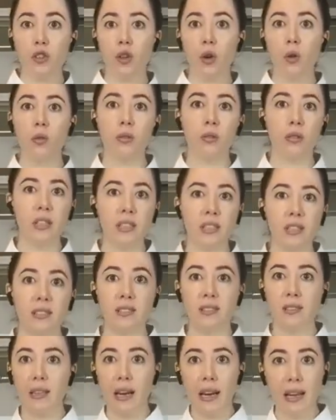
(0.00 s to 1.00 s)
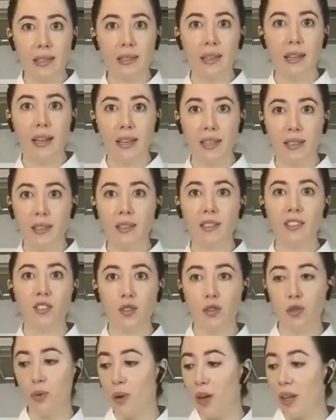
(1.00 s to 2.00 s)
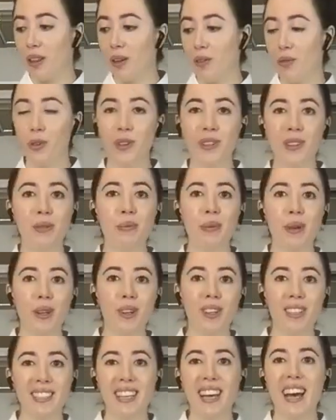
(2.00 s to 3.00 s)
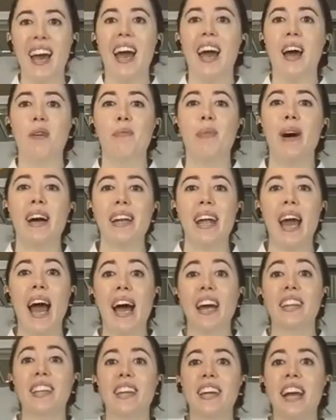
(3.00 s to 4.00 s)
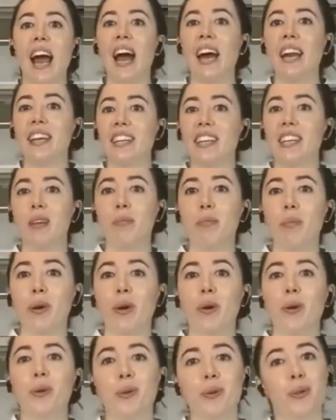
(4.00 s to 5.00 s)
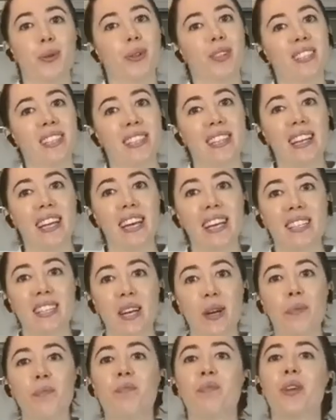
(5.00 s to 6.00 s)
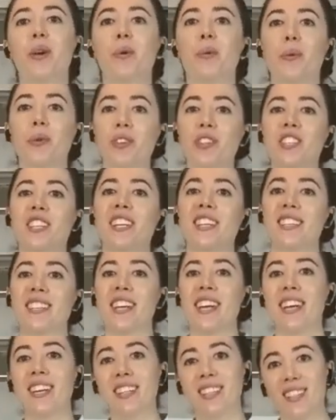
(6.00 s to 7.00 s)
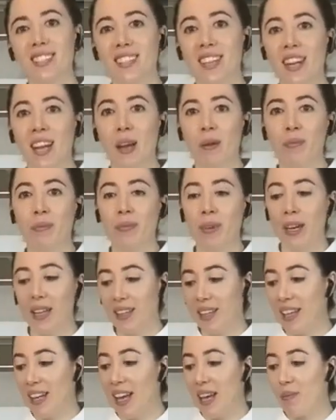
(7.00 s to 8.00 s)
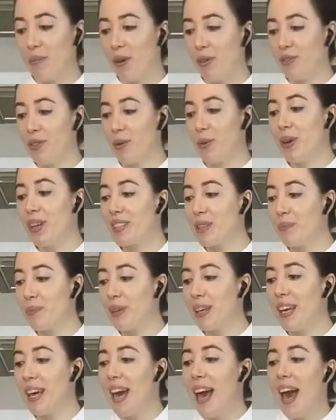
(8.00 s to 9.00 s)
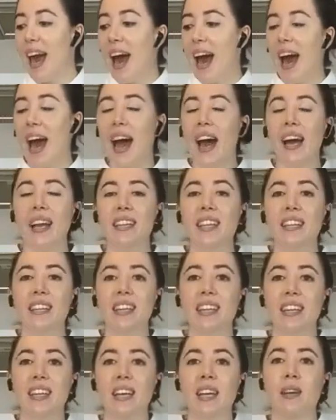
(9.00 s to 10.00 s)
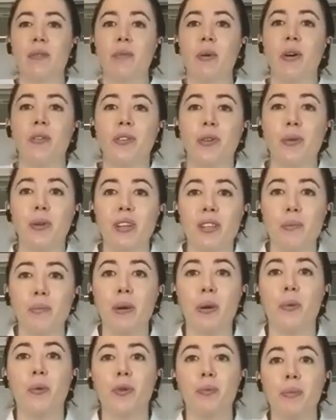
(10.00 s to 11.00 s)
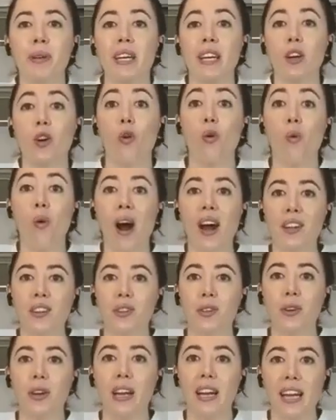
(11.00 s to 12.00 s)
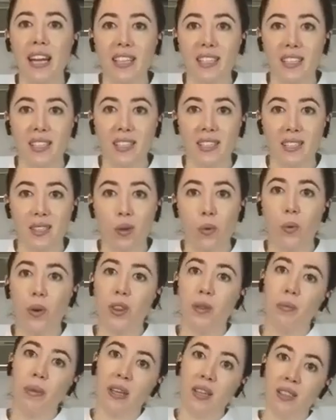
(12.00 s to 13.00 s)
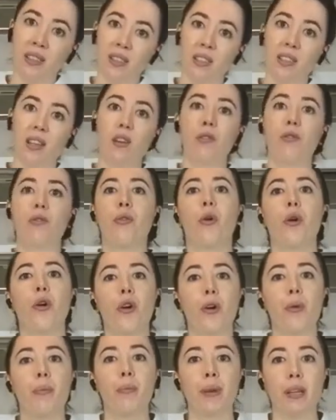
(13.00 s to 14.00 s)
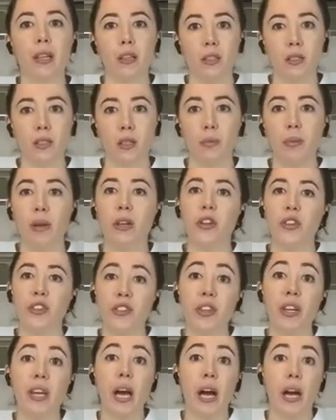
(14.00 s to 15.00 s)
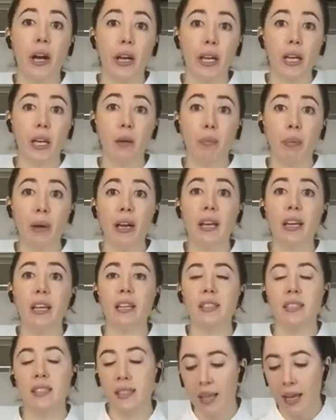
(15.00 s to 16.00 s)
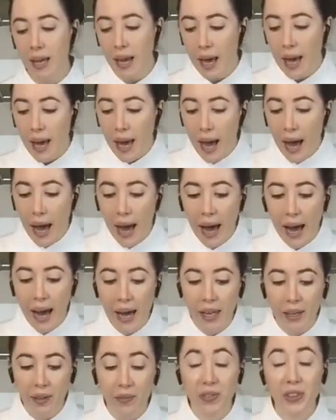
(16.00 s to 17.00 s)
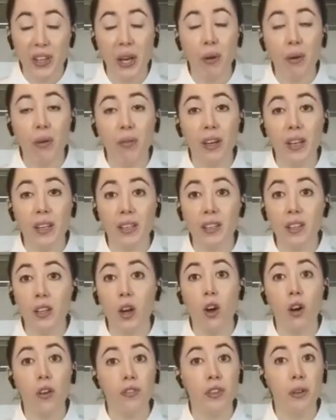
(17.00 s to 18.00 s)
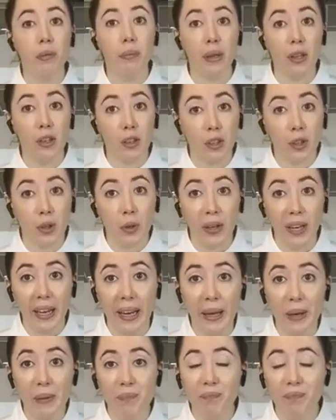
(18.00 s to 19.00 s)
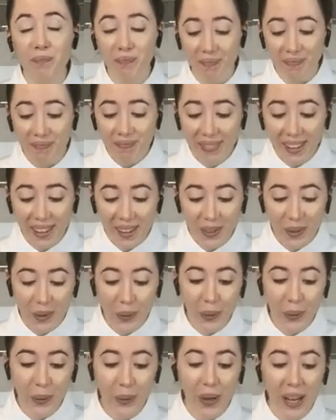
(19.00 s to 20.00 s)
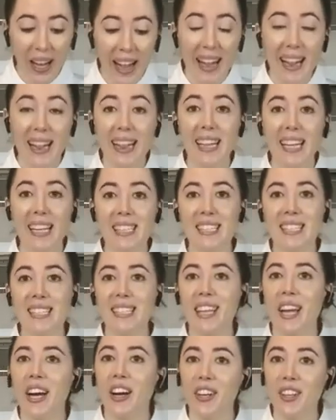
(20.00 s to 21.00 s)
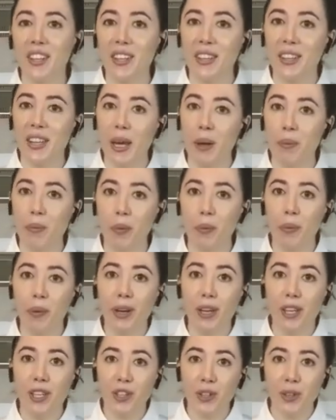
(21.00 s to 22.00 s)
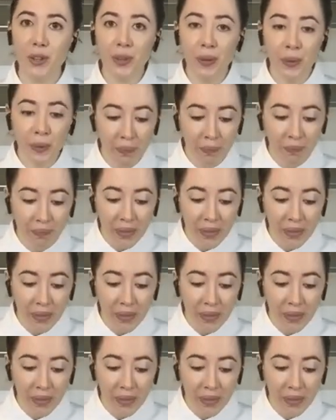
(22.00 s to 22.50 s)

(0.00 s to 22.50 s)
So this is Tres Leches, 3 different milk, but adding arequipe or dulce de leche would change the name of the recipe, and the name of the recipe would be Cuatro Leches, which means 4 milks, because the arequipe is a derivative of the milk, okay? So let's start the preparation.